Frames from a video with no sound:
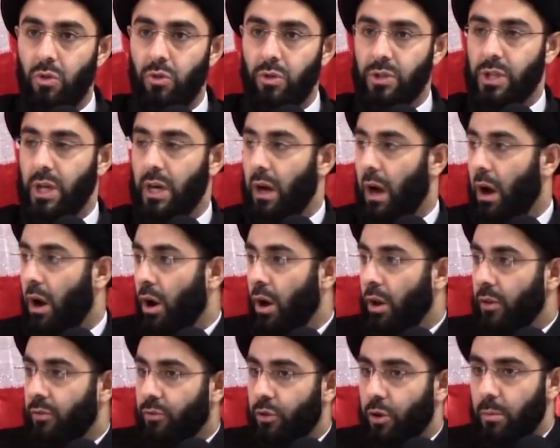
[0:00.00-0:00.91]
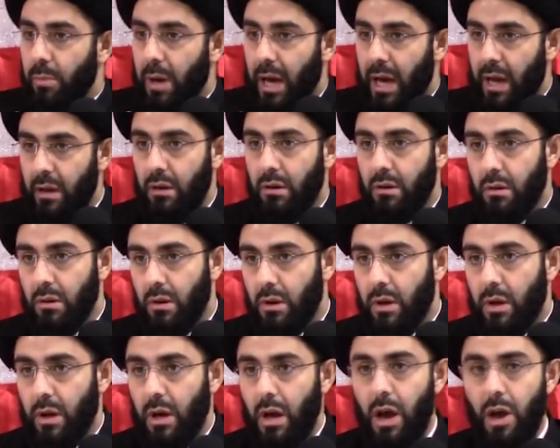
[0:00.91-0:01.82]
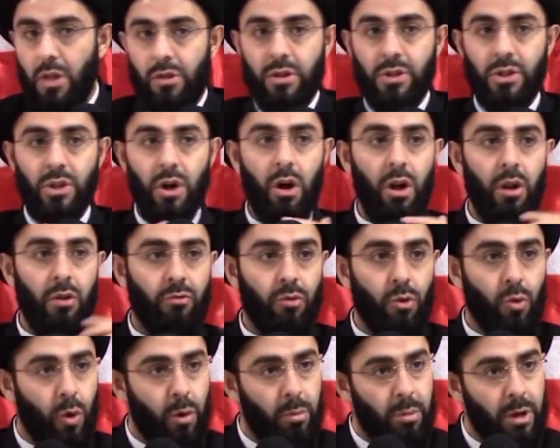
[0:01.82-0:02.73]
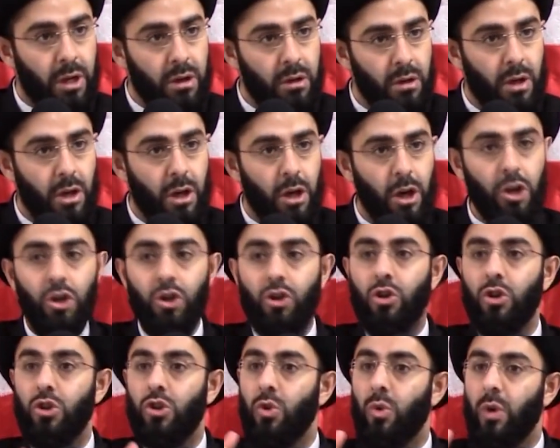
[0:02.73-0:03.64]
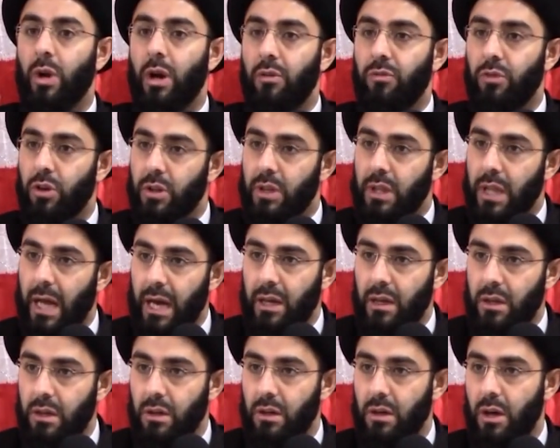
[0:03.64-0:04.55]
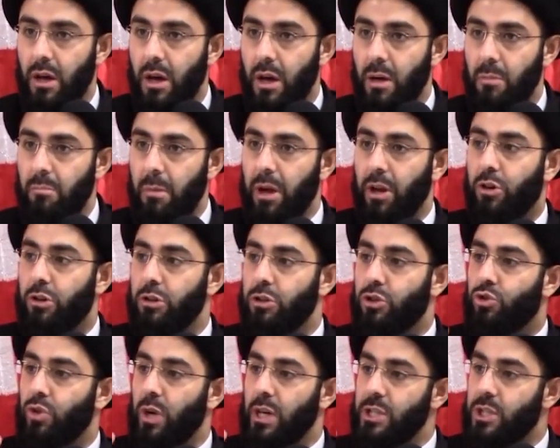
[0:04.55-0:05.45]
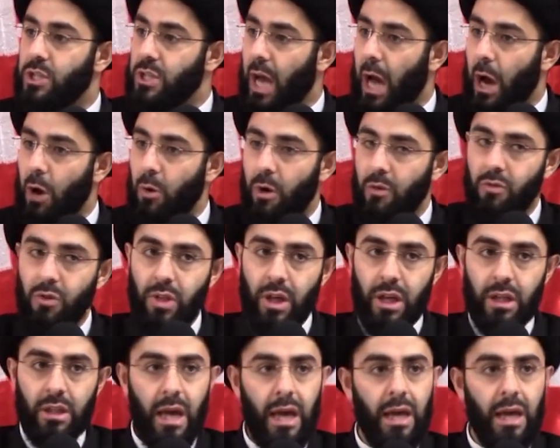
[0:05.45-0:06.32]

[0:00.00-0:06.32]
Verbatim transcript: There's a hall for men and there's a hall for women, and you could do whatever you'd like. Men could dress however they'd